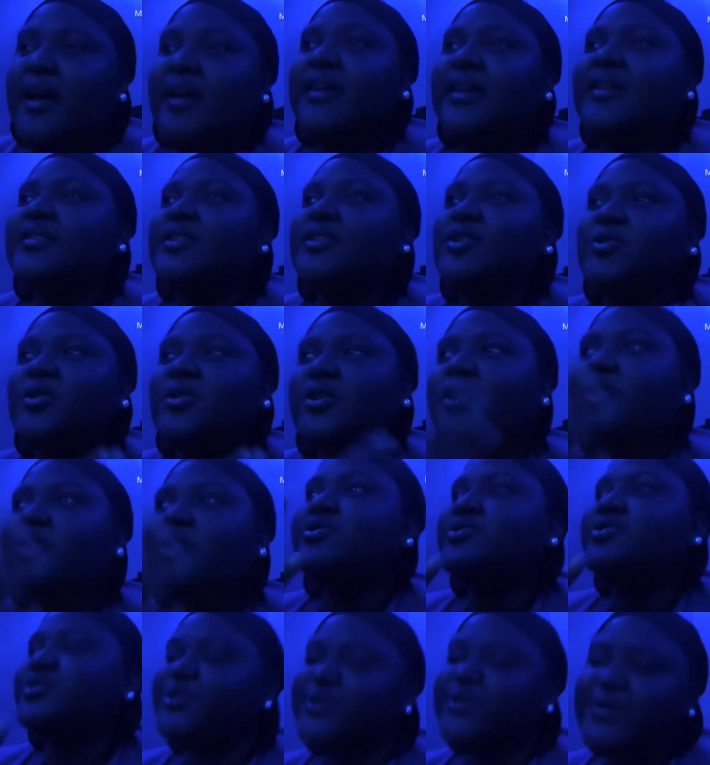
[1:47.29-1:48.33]
can no longer
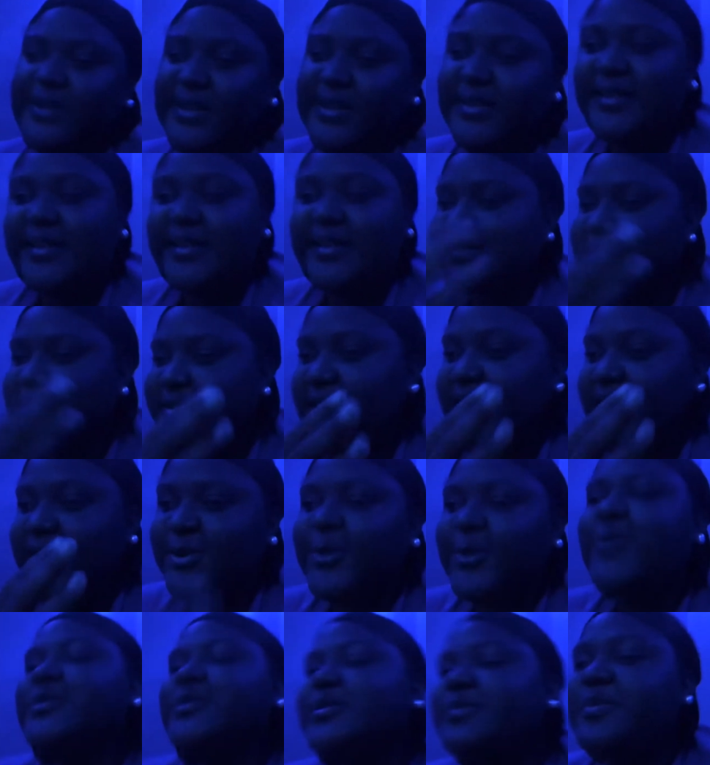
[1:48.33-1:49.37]
do the things that I
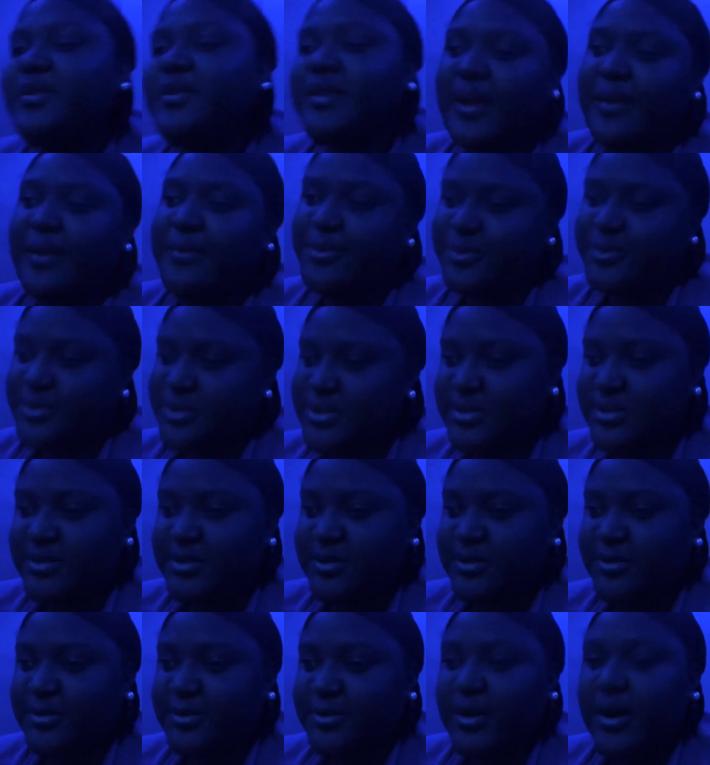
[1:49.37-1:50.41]
used to be able to
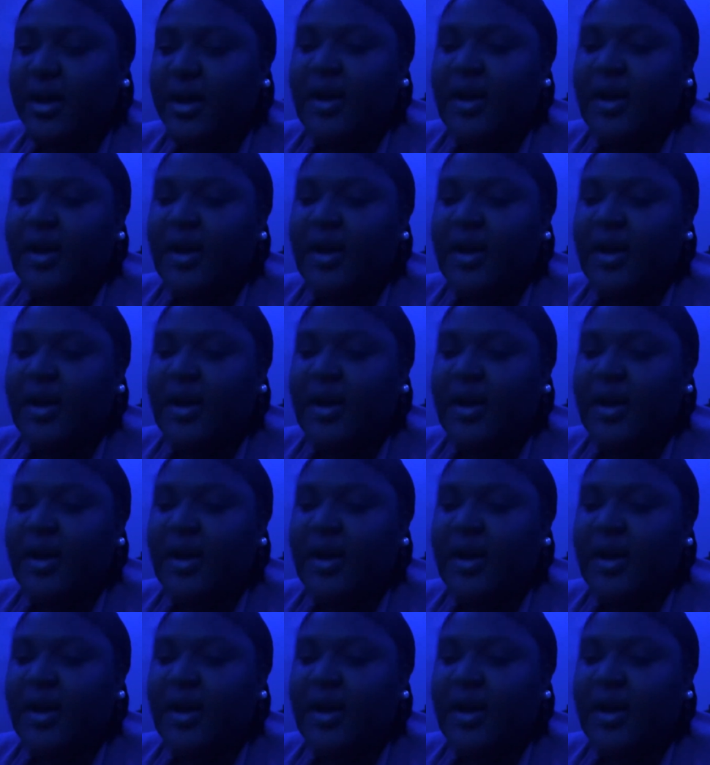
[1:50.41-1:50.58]
do.